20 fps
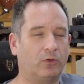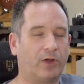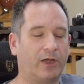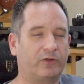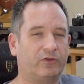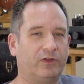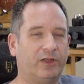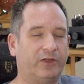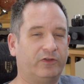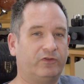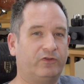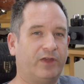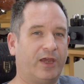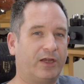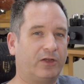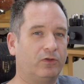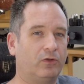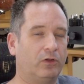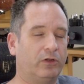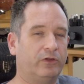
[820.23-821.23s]
or actually its
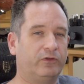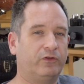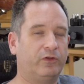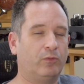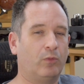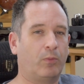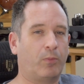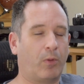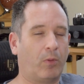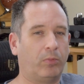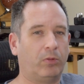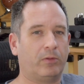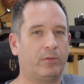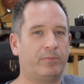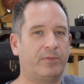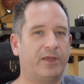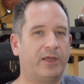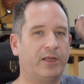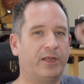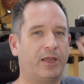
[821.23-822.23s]
technology, will probably
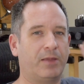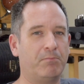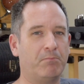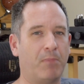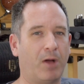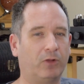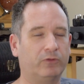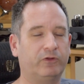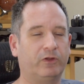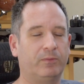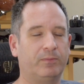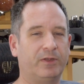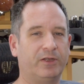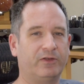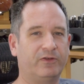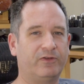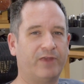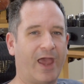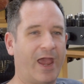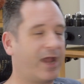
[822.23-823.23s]
be in a
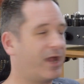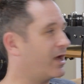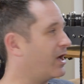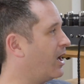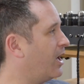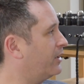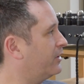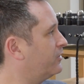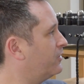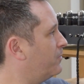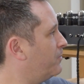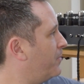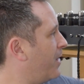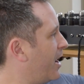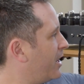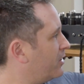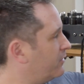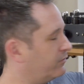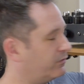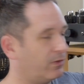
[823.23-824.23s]
multi-bit DAC card in the
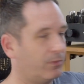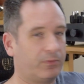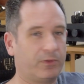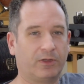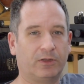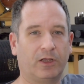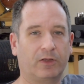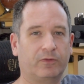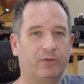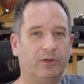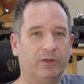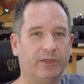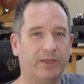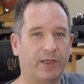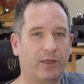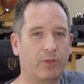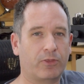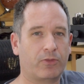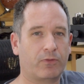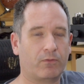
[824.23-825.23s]
back of something like the
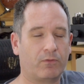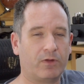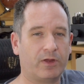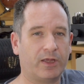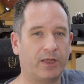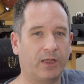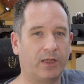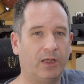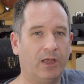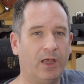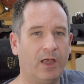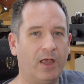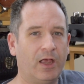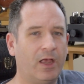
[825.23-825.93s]
Lear 3.